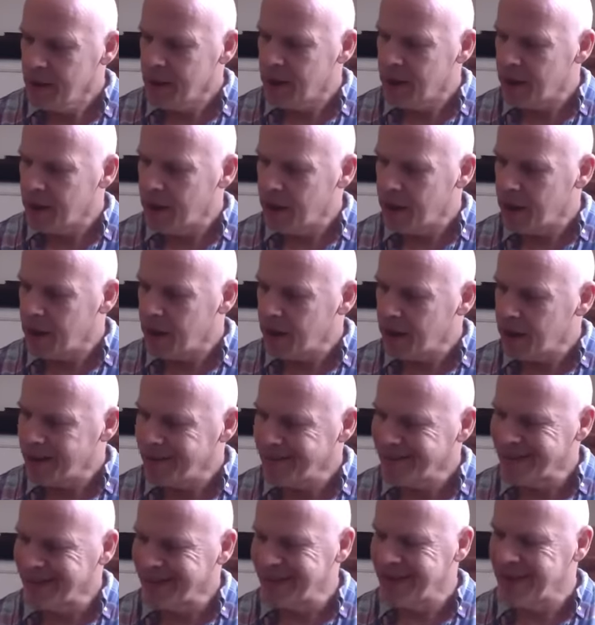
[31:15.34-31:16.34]

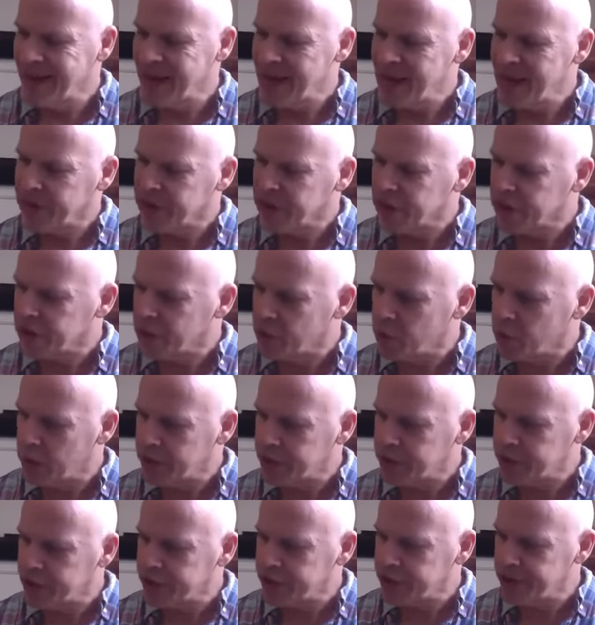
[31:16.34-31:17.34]
The last
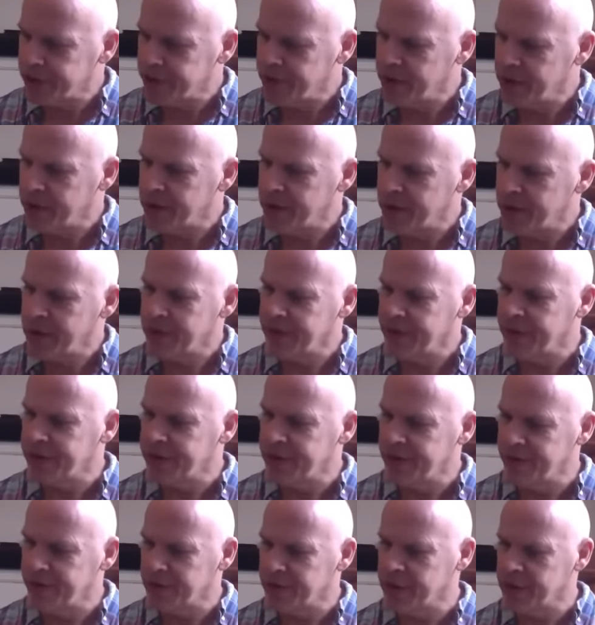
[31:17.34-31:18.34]
question in the
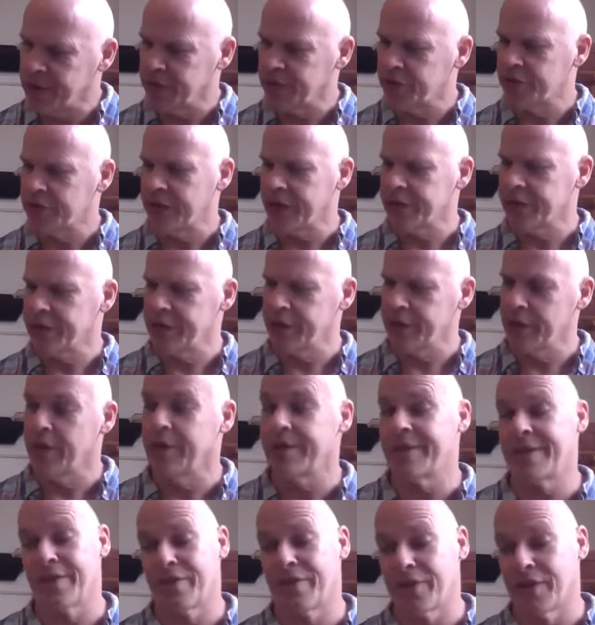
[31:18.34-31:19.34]
difficult section,
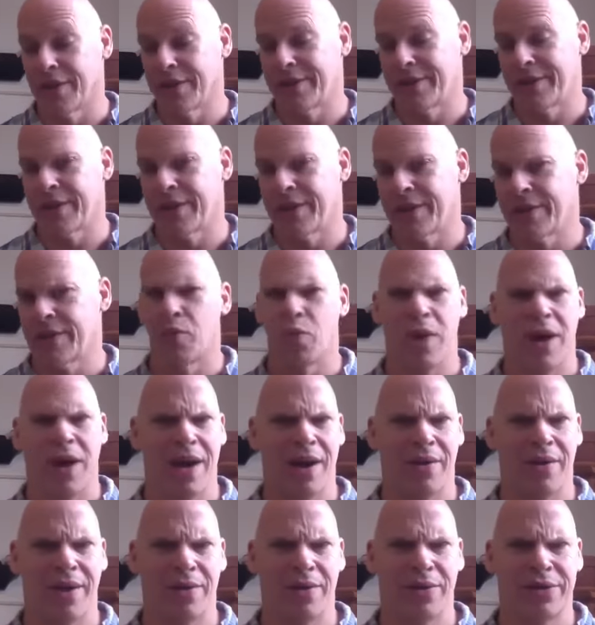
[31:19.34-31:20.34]

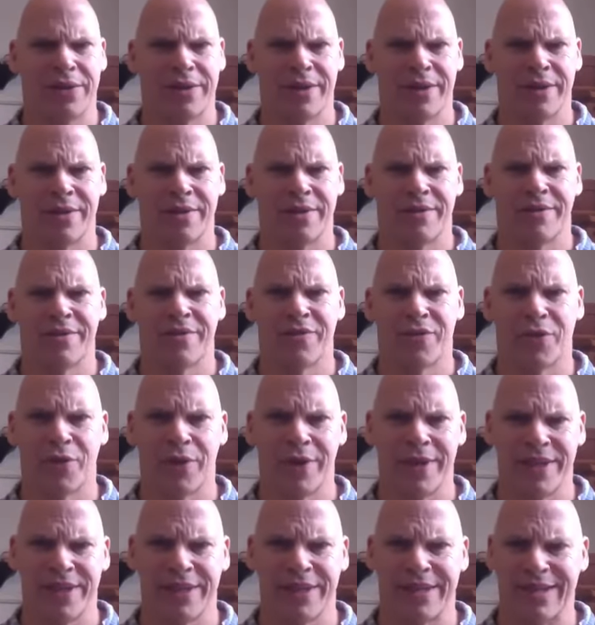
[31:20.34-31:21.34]
wow, that was a
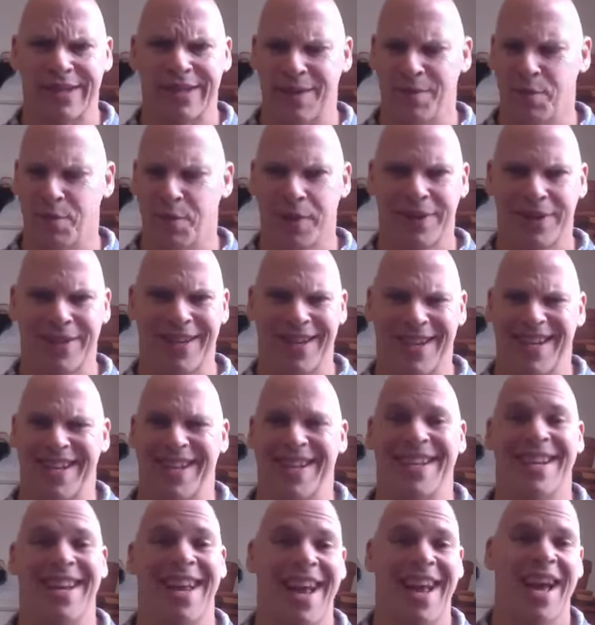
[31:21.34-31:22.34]
Freudian slip, wasn't
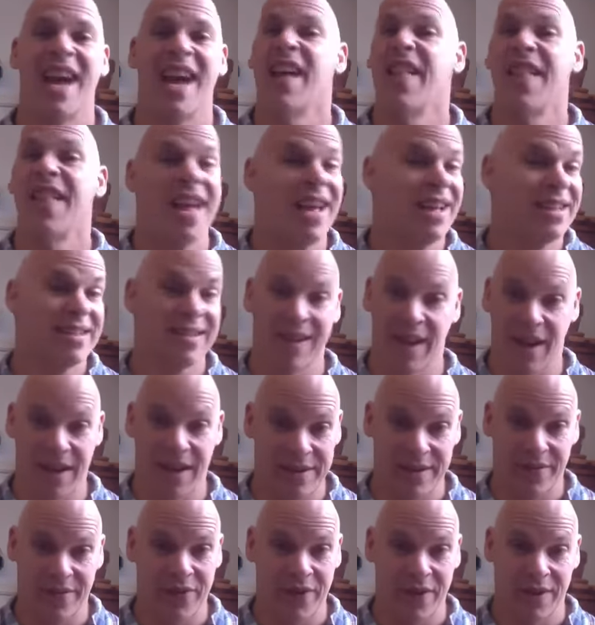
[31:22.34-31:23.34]
it? It's not
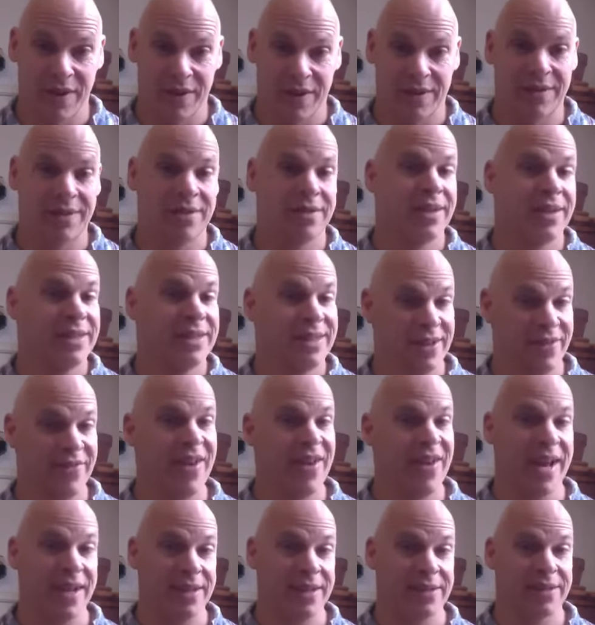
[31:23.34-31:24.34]
difficult, it's
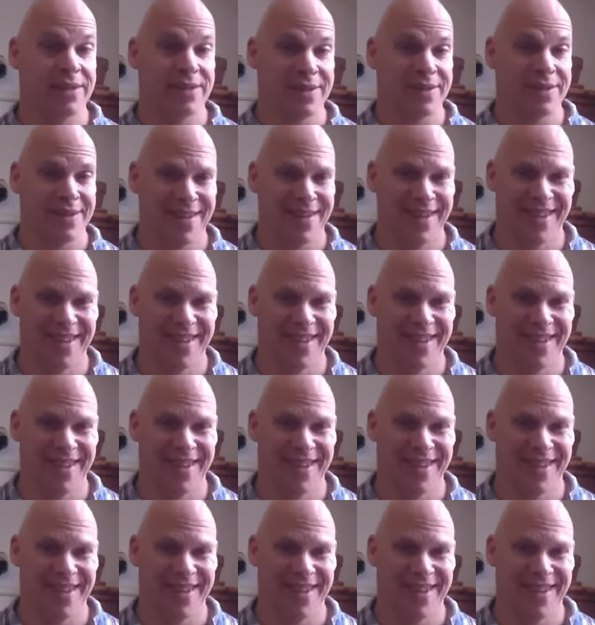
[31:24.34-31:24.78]
advanced.